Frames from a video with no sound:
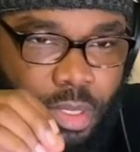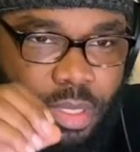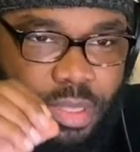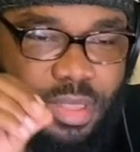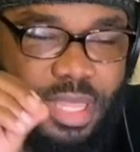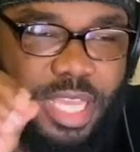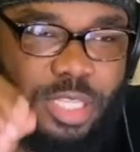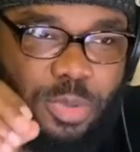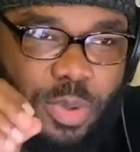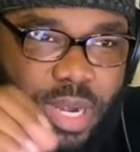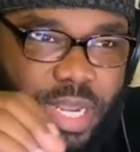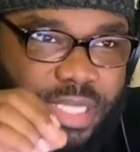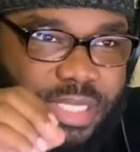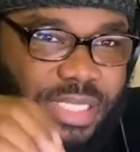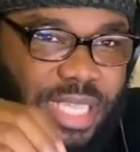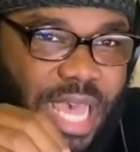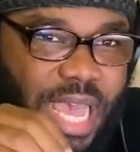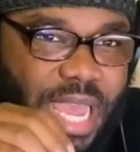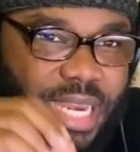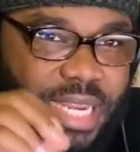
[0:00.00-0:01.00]
That's why they
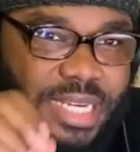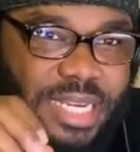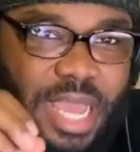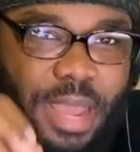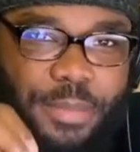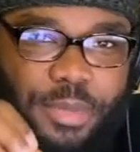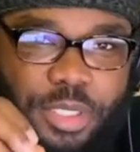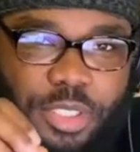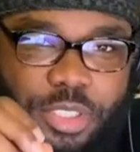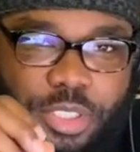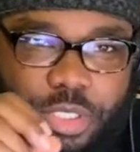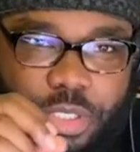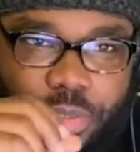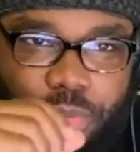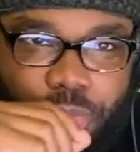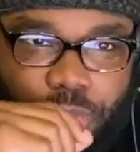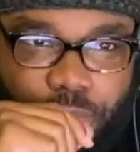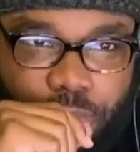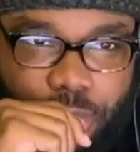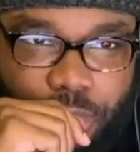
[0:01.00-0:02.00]
signed Ndamukong
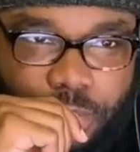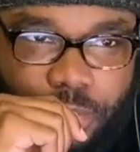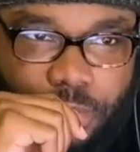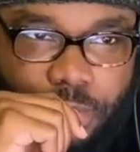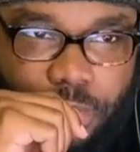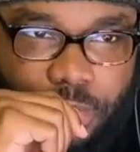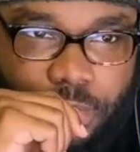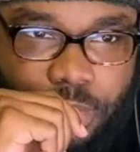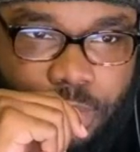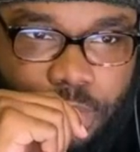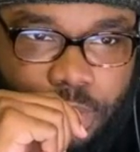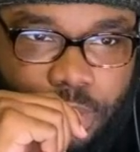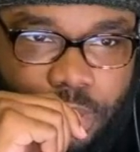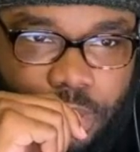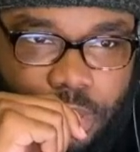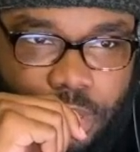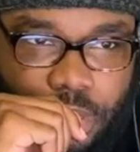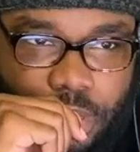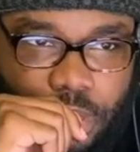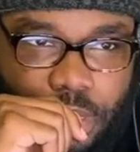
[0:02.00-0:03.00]
Suh.
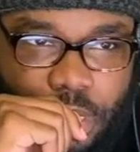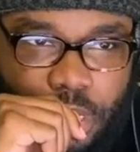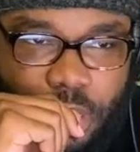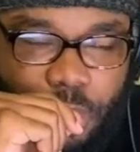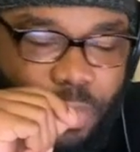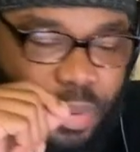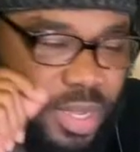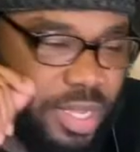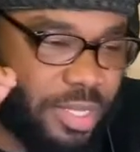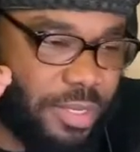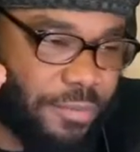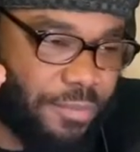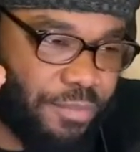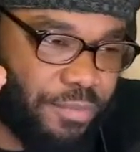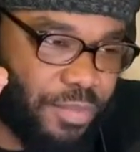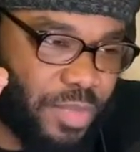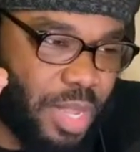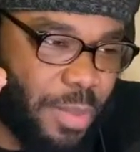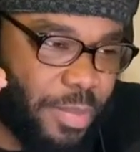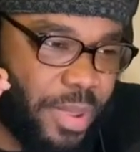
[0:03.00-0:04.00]
But
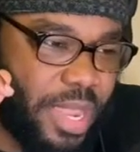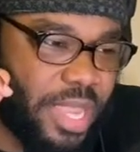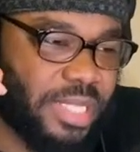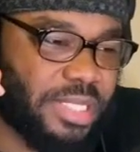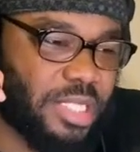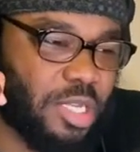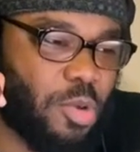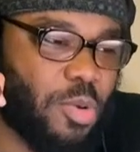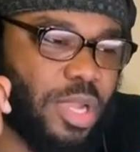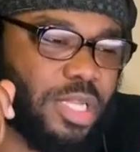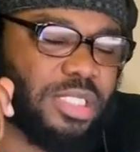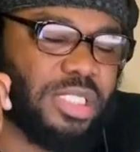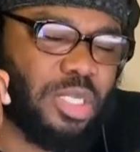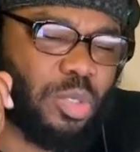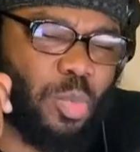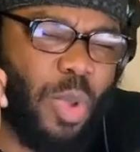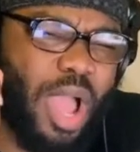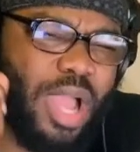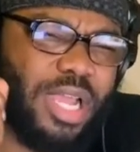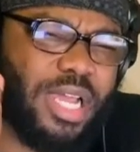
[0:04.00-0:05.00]
it begs the
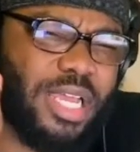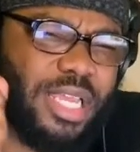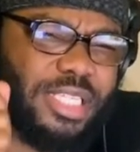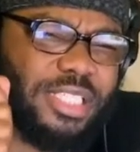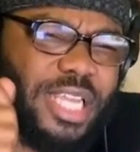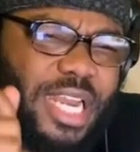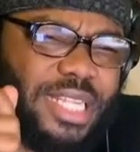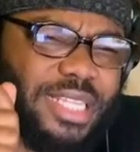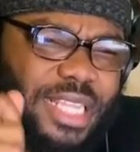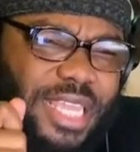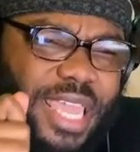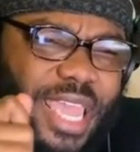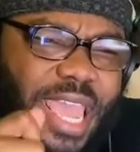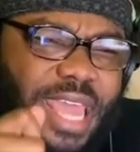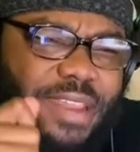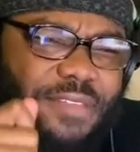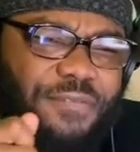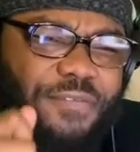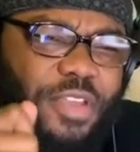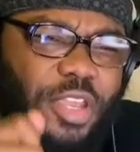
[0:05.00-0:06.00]
question, why couldn't Jonathan
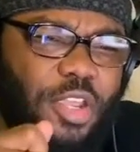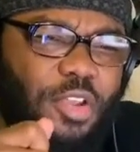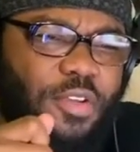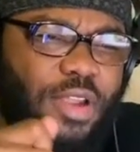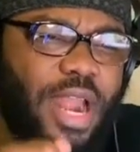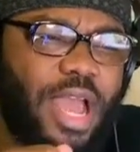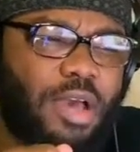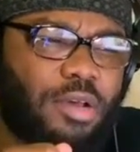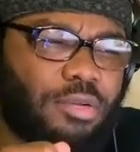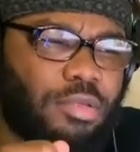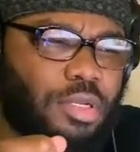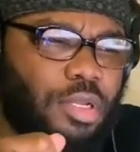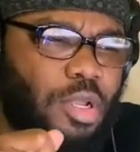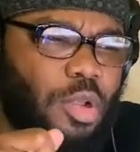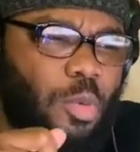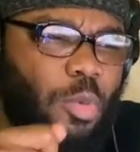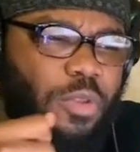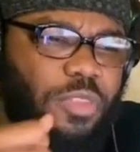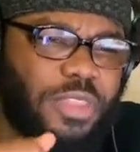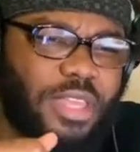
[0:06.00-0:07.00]
Gannon figure it out
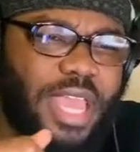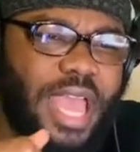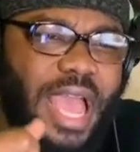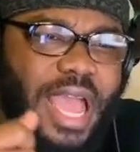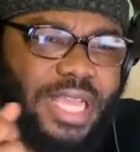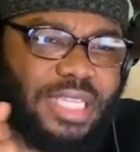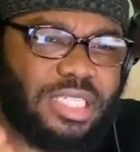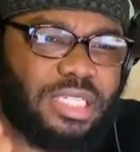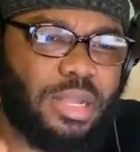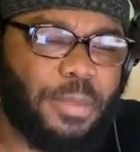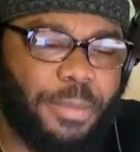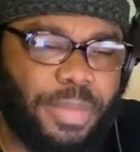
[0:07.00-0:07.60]
with the guys in the